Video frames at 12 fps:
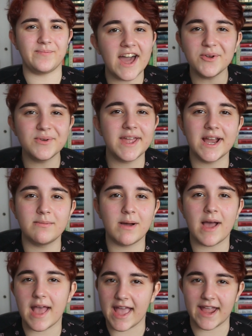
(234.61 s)
I don't care
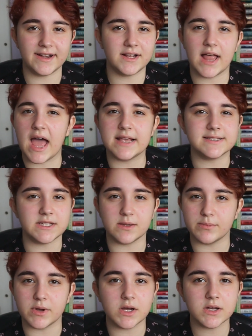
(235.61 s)
about
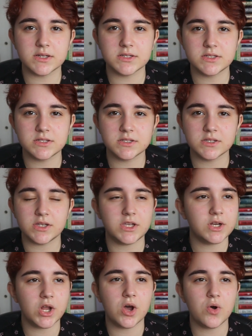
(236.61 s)
analyzing books,
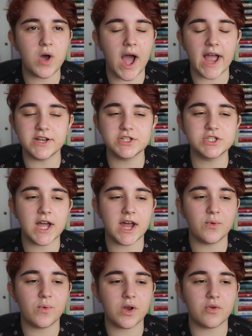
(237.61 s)
you know? I just
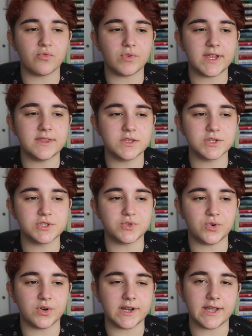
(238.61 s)
kind of want to read the
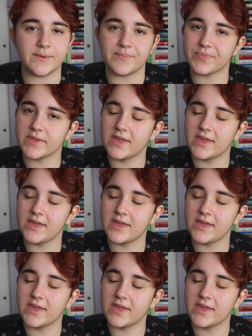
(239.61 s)
story,